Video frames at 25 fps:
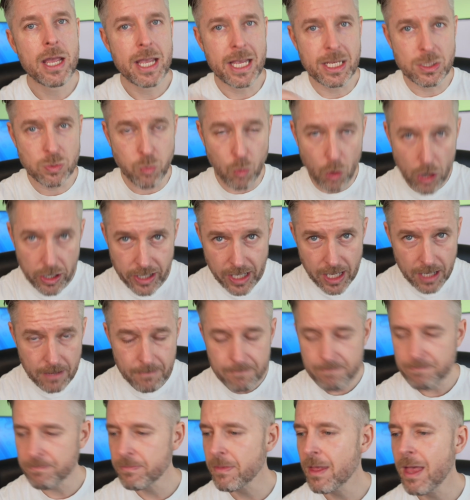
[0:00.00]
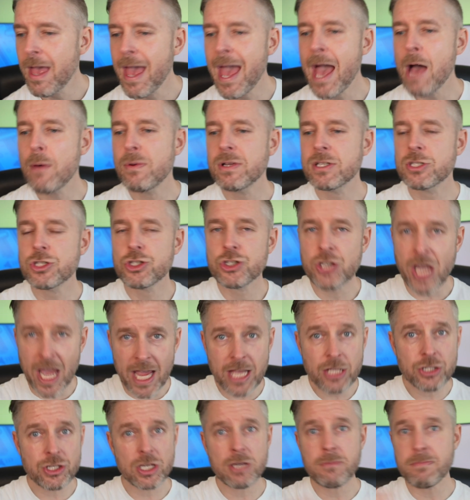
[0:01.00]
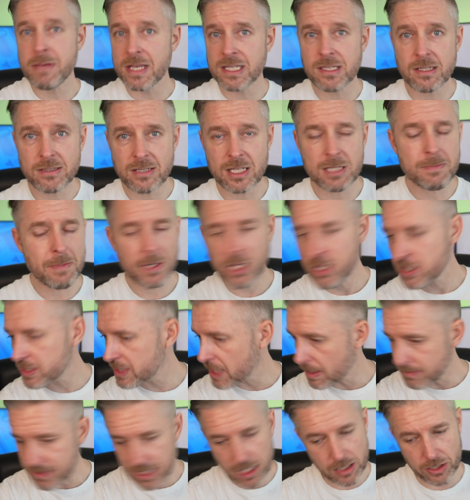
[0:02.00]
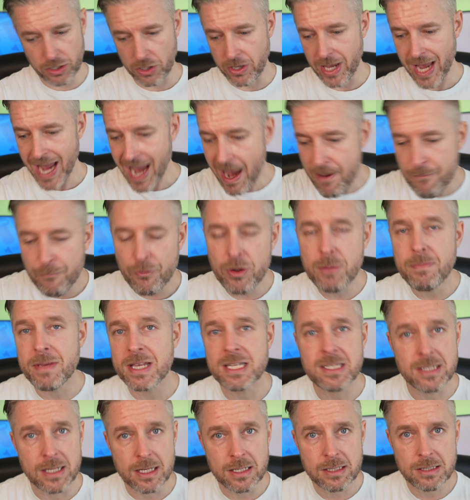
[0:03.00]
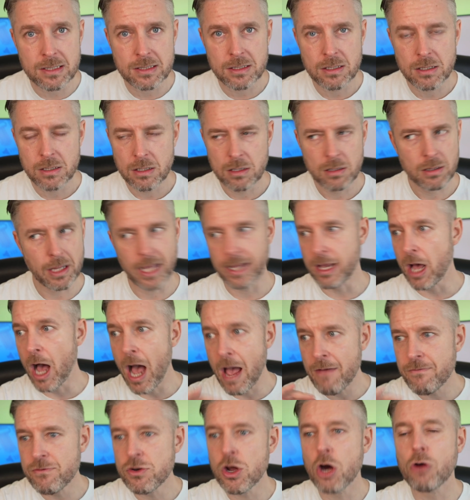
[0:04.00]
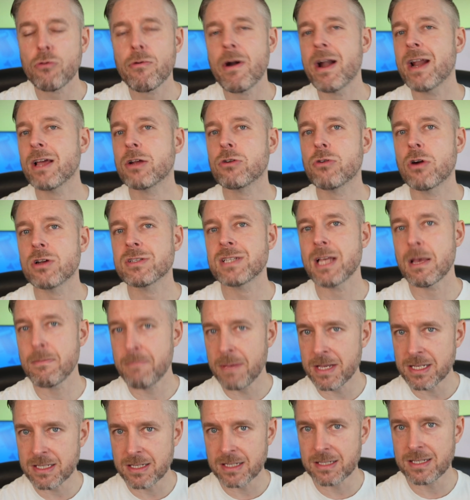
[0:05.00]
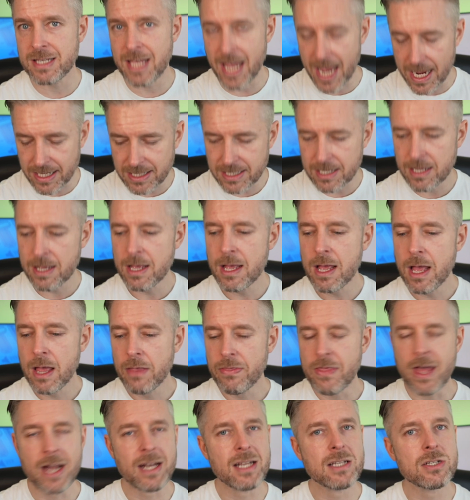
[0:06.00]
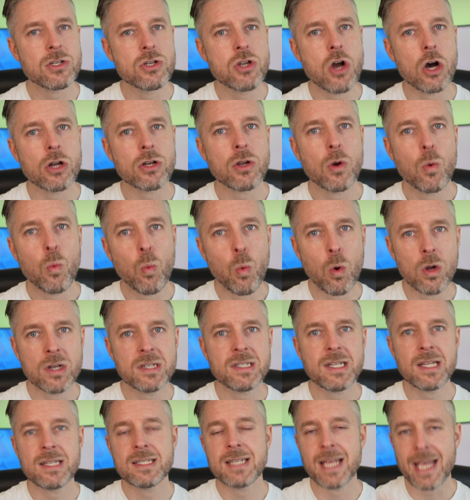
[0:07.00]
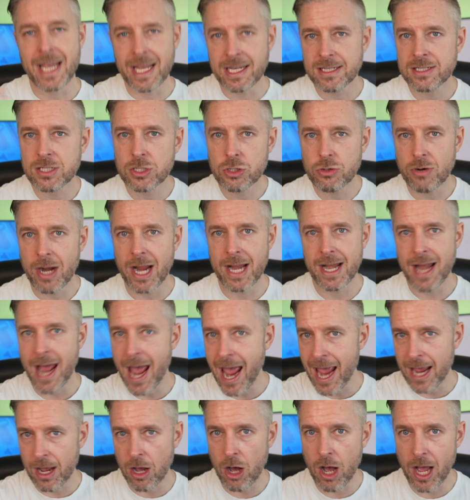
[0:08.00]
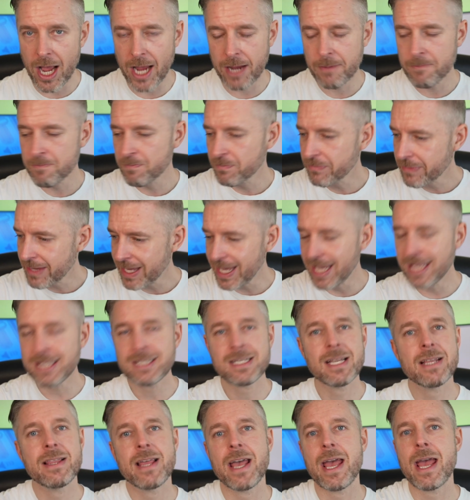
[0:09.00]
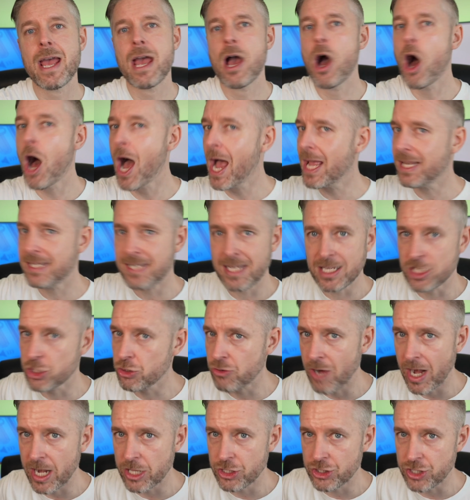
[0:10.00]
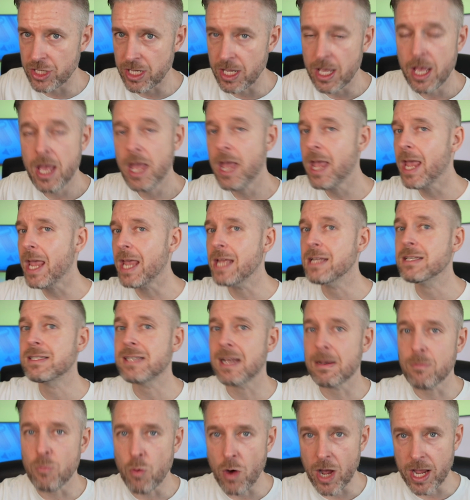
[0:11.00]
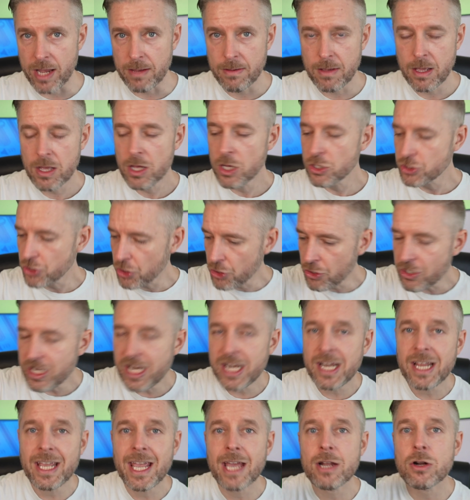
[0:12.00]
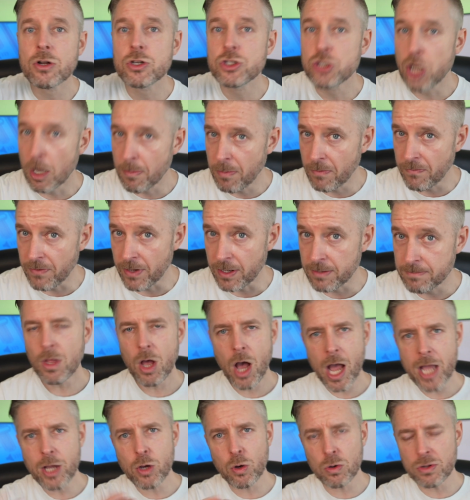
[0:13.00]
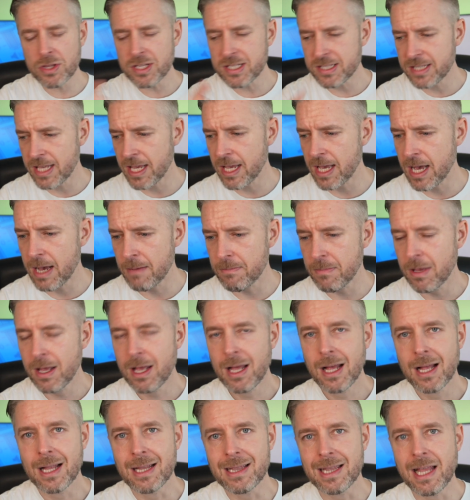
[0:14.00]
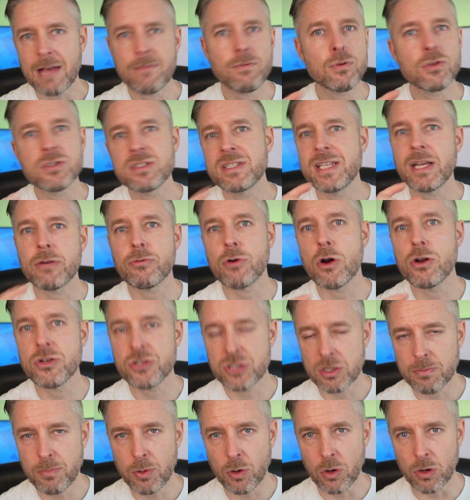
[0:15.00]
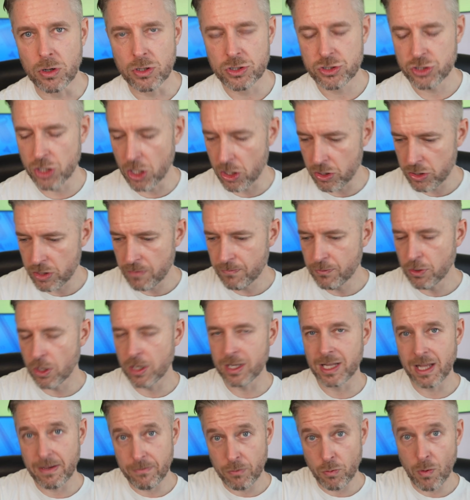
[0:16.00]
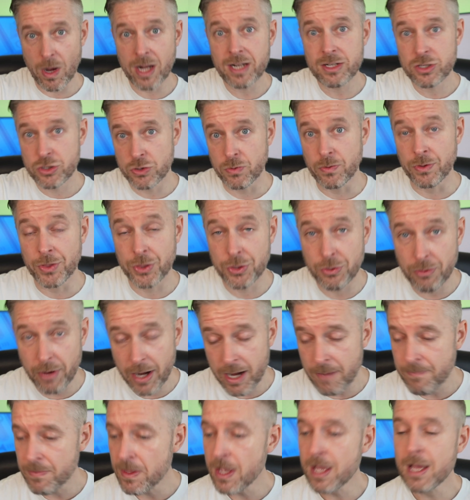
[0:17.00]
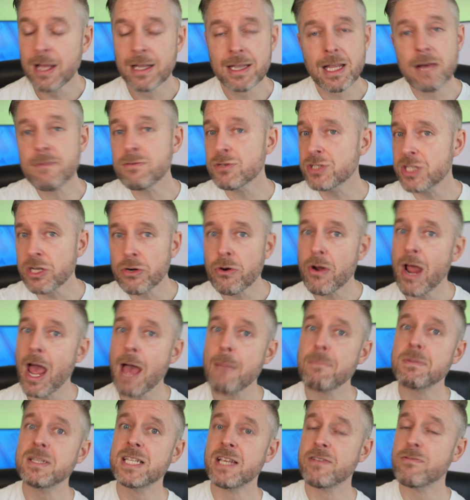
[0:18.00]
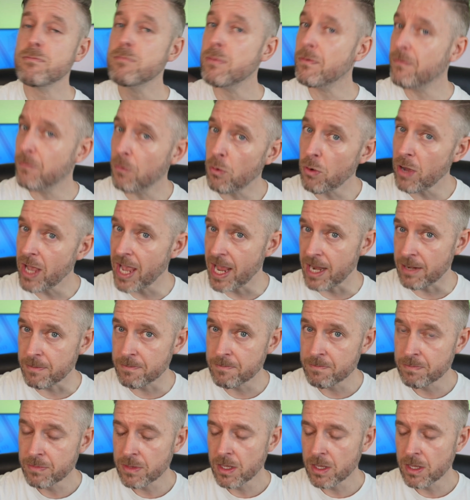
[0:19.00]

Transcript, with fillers: is working, how it's changing businesses, because I'm telling you, every business, like I have not run across a business yet that is not wanting to integrate A I into their I T strategy in some way. So you need to get on top of it. I call this thing um, level zero support. So you've got level one, two, and three. Level zero happens even beforehand.